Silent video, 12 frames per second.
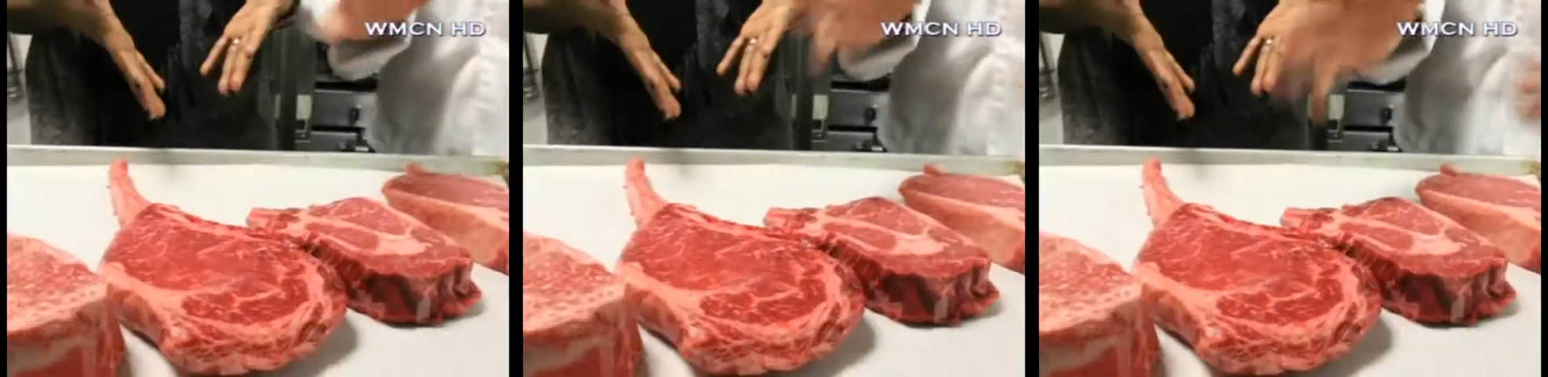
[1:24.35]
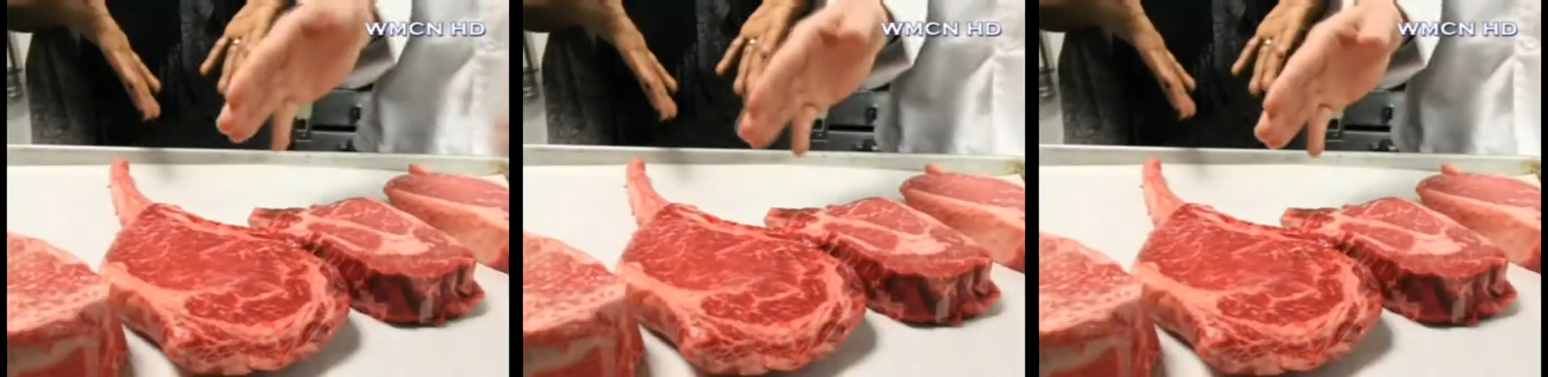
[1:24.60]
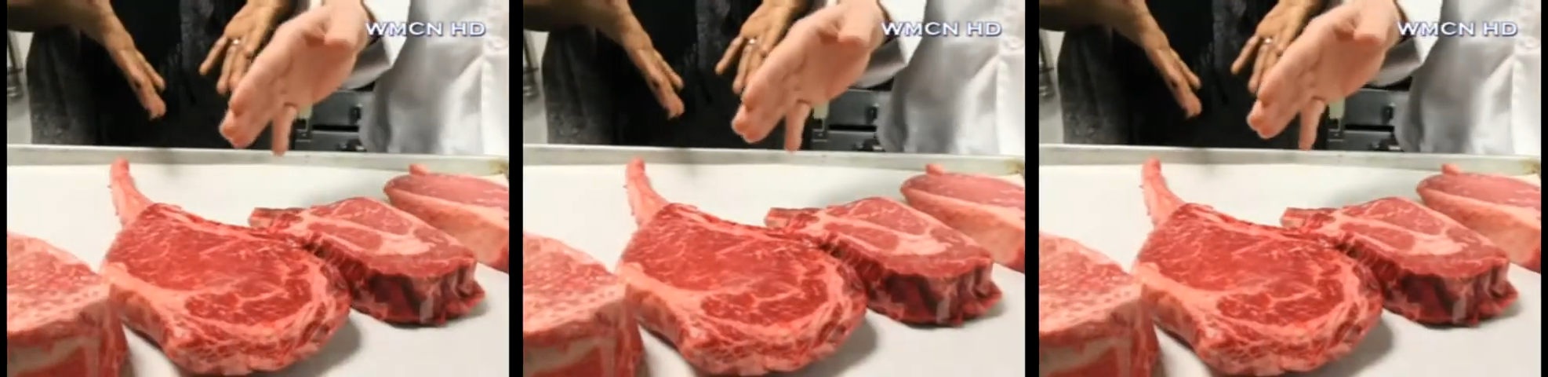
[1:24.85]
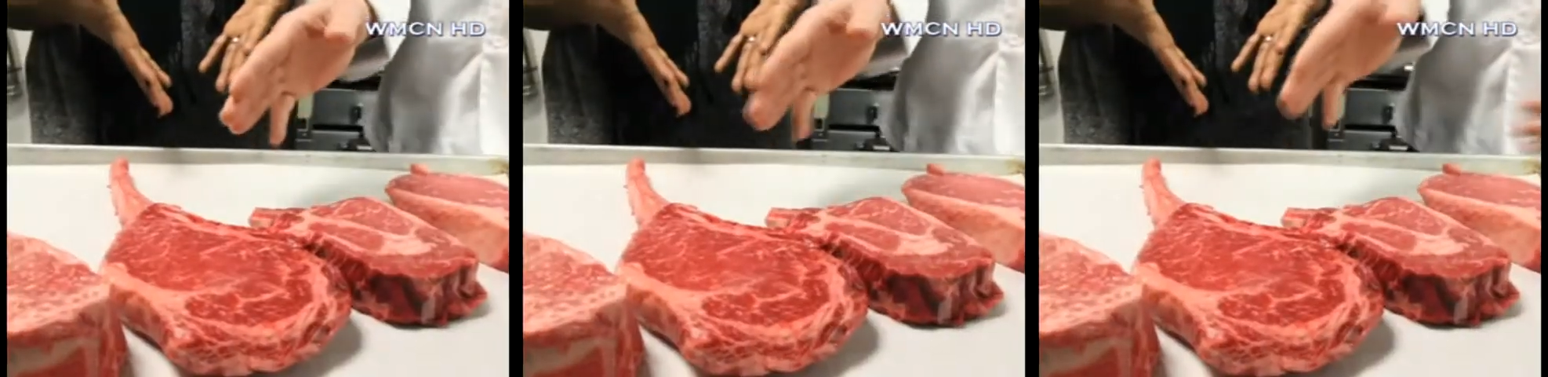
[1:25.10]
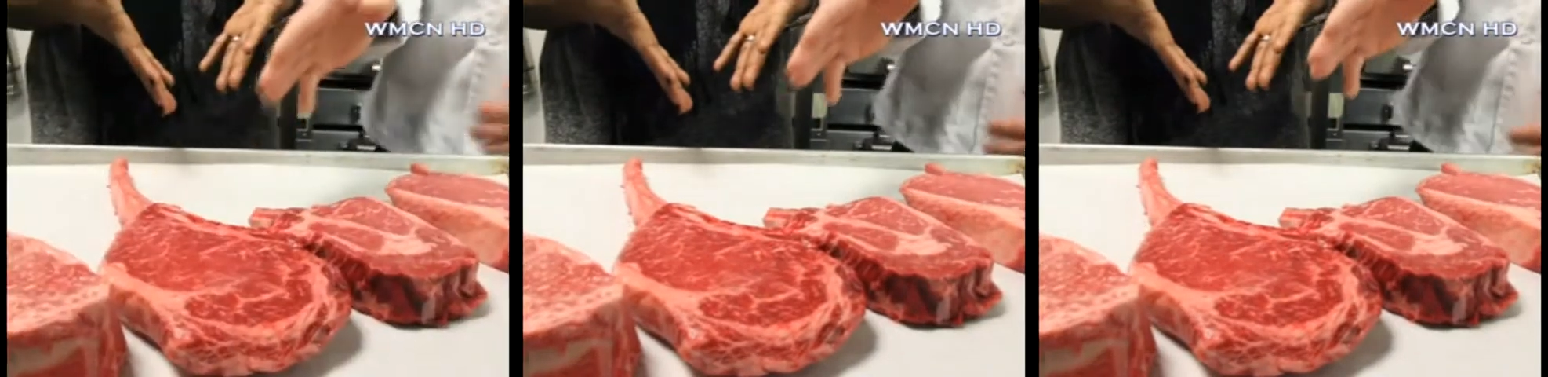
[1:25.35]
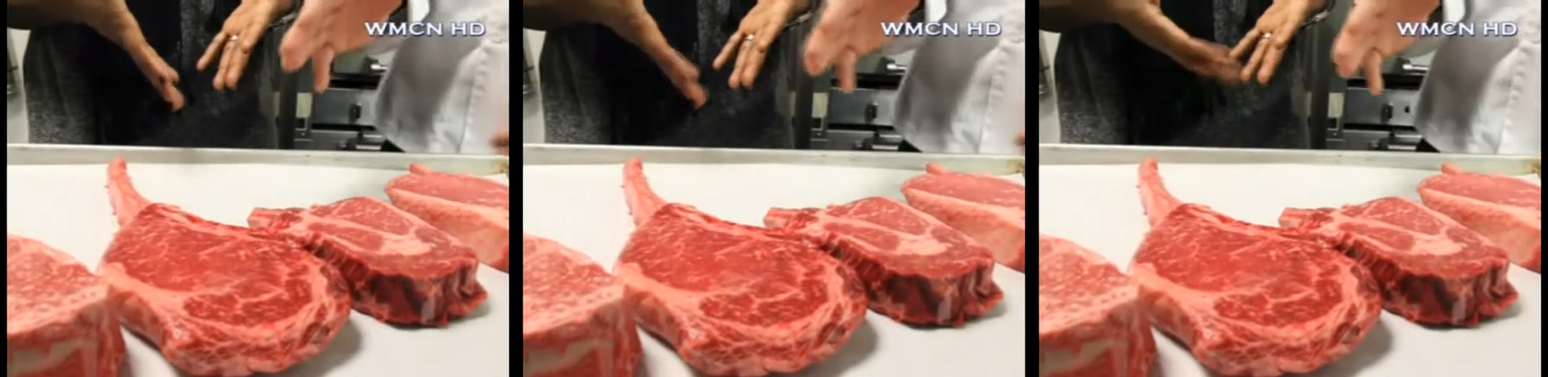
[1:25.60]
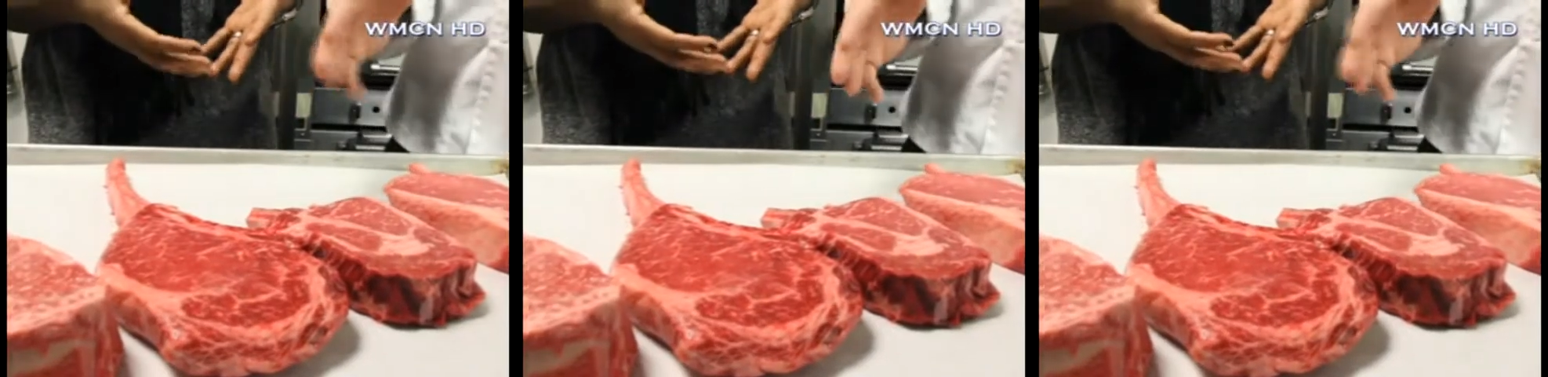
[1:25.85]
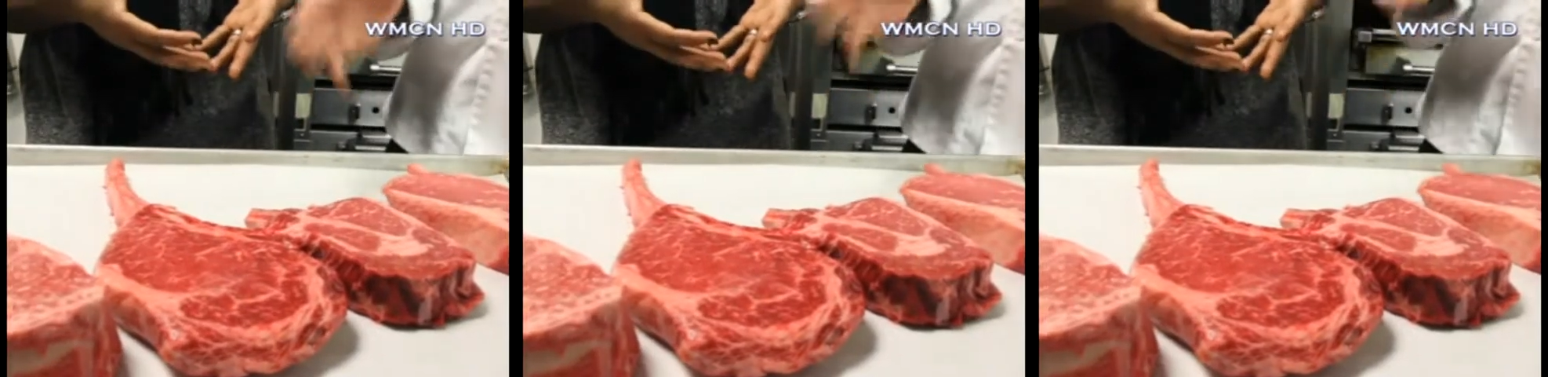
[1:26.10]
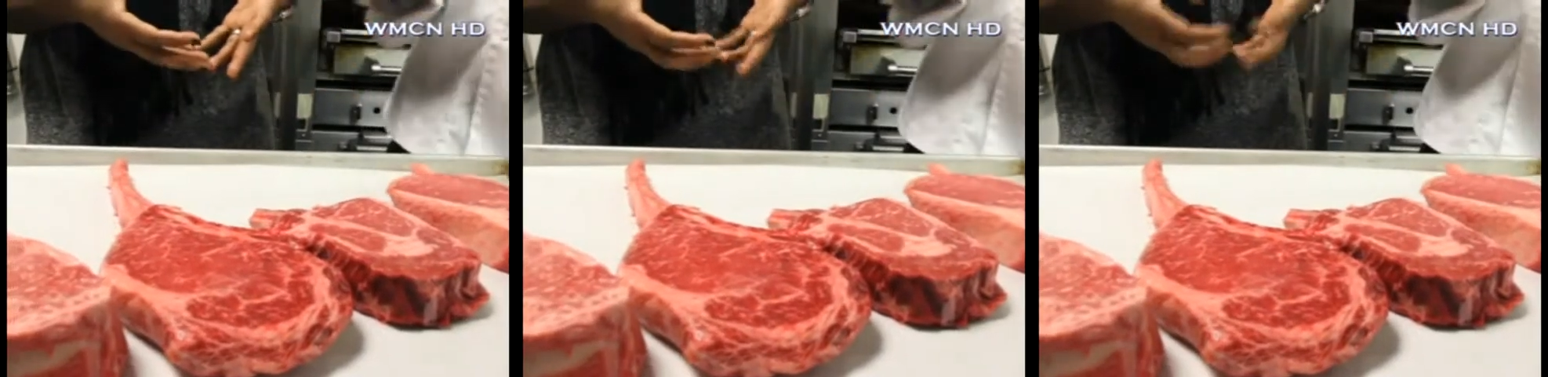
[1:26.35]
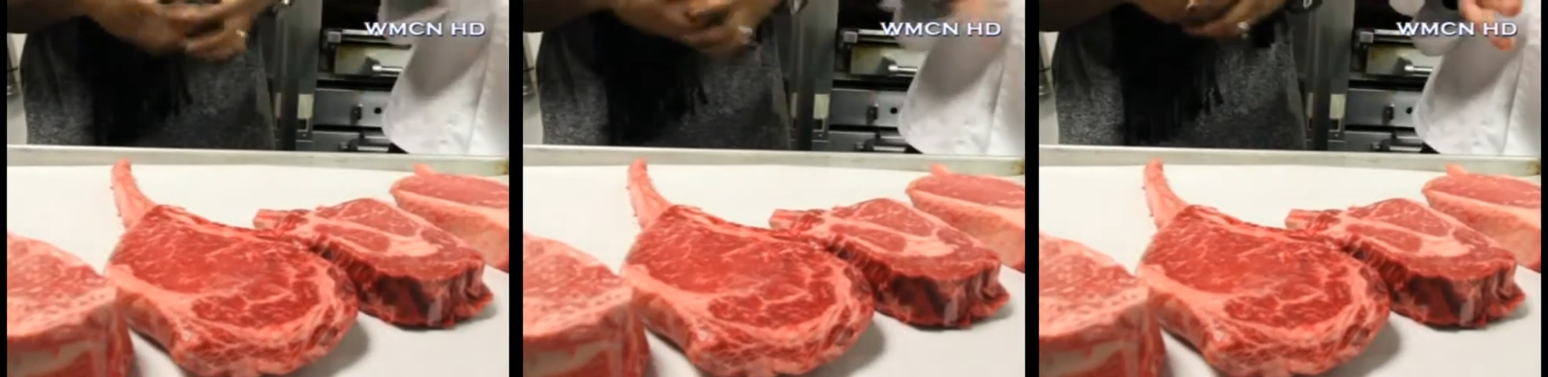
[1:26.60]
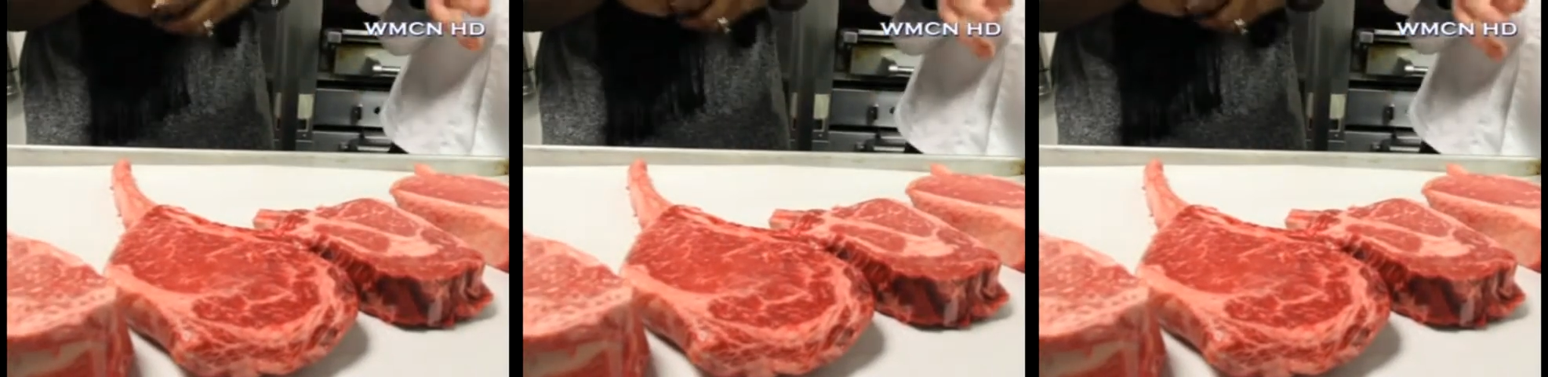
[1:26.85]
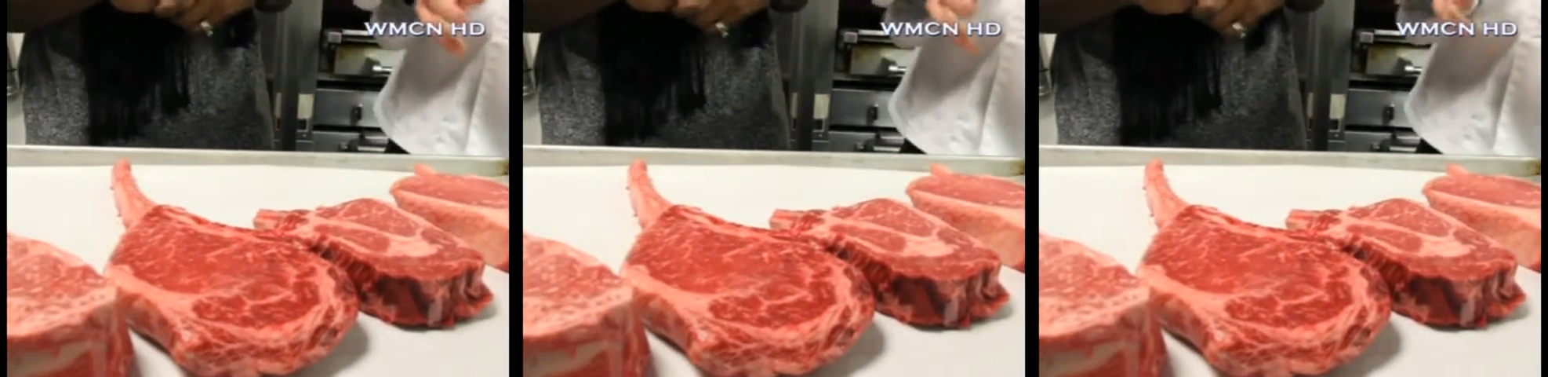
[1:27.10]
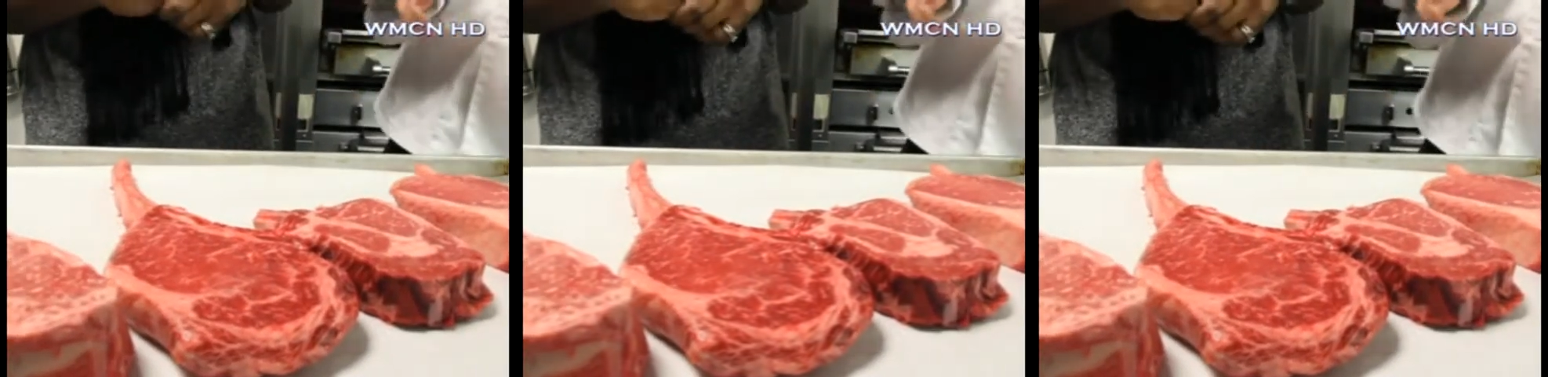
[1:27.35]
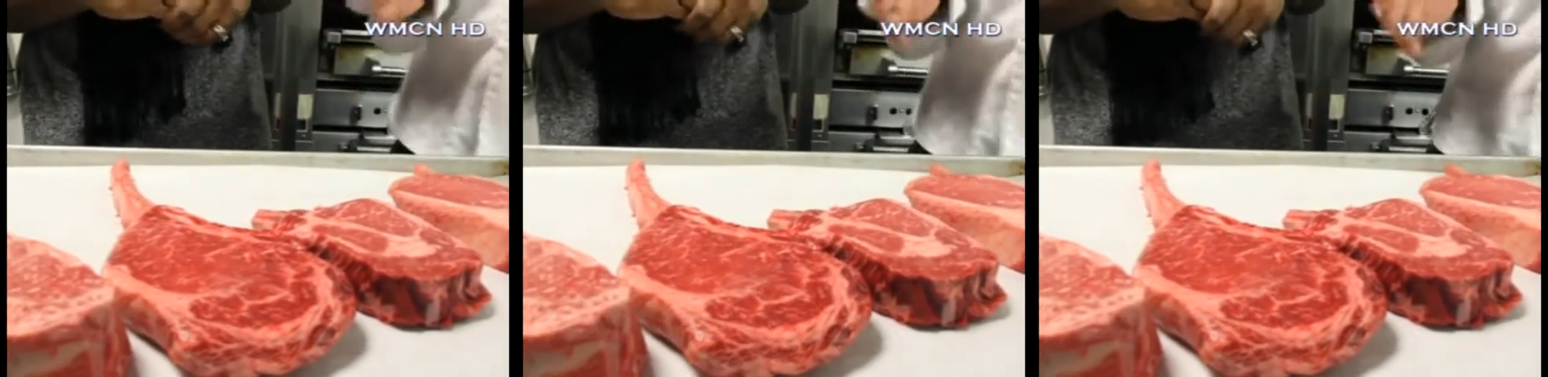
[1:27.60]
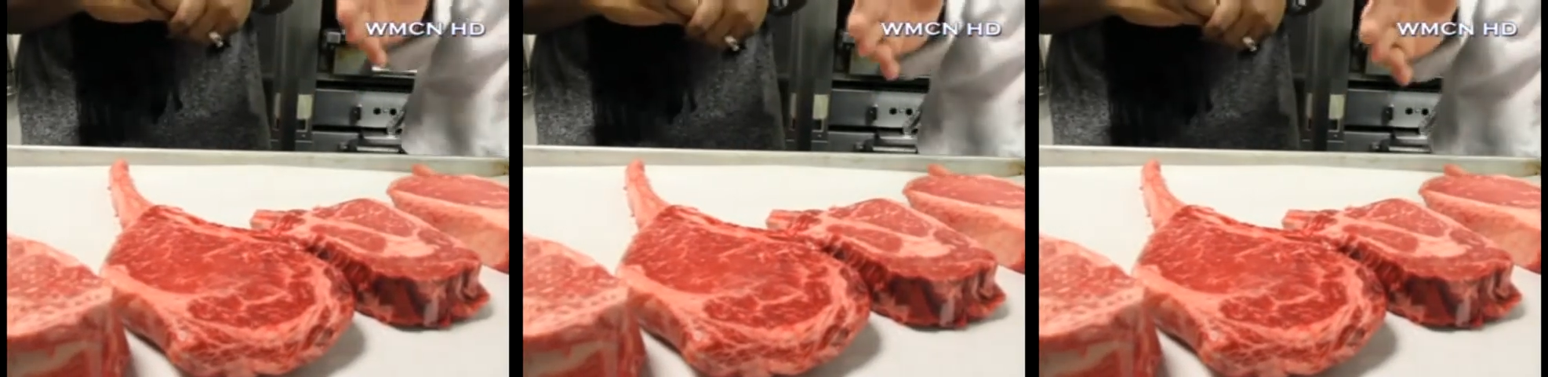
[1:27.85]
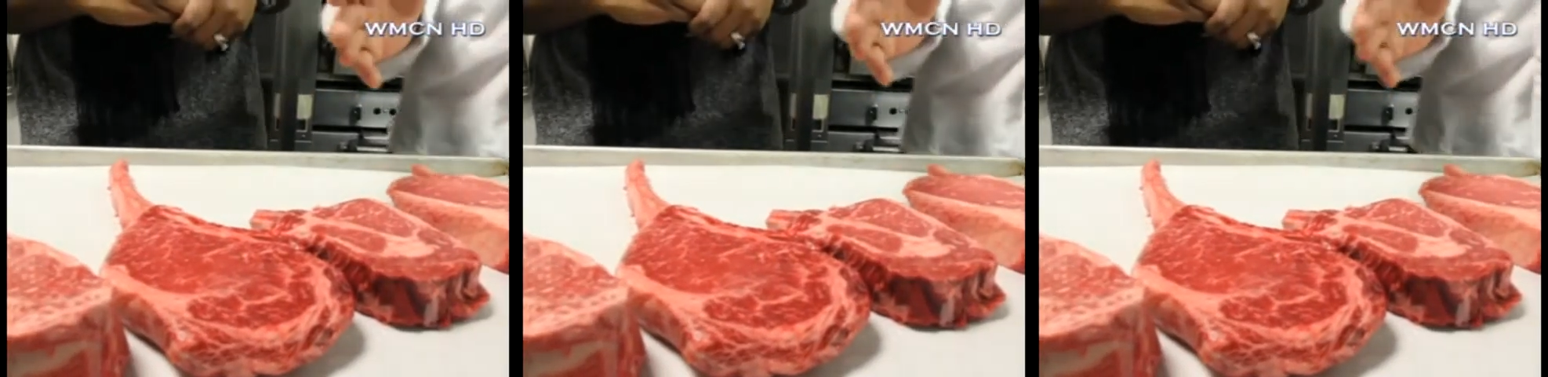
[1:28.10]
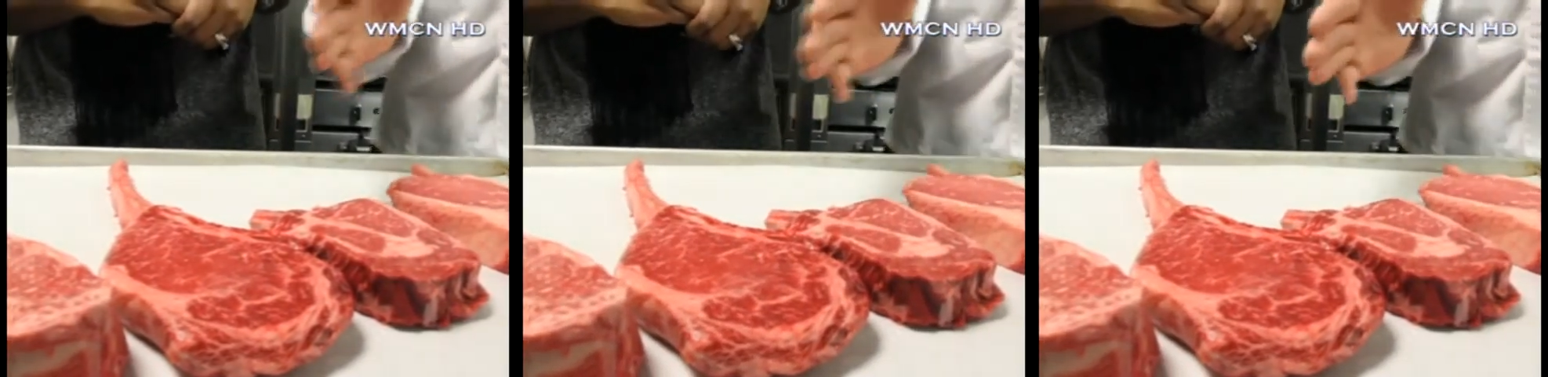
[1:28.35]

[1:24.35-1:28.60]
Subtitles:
Nobody's mouth can be seen.